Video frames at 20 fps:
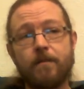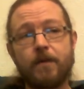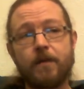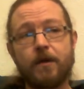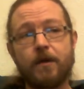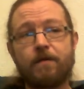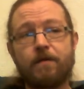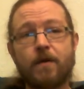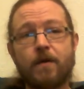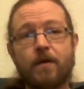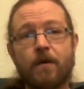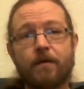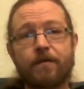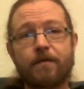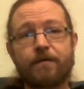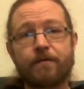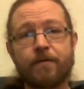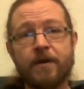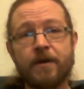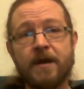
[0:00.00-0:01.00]
you've got
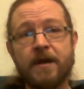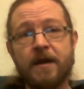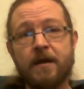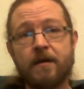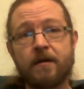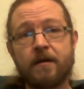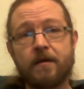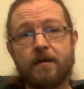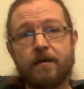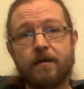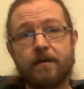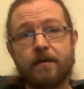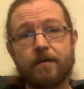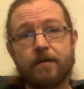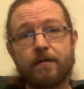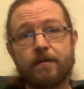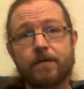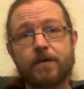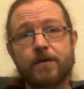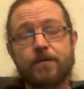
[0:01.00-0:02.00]
3
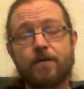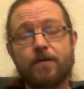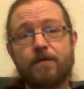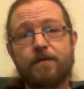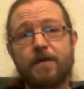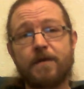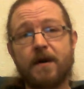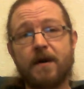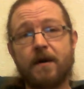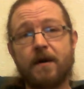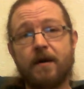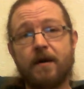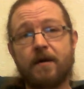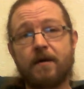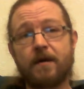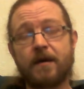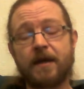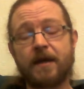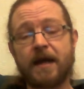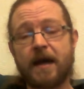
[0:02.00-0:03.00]
sort of
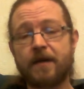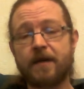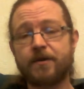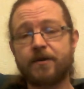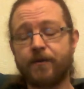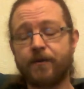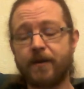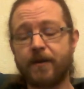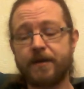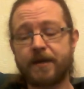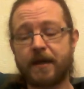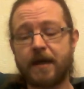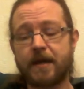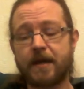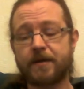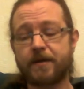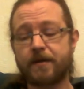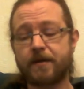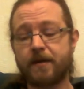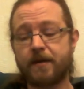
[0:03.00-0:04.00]
categories, I
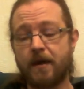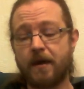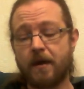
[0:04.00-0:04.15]
guess,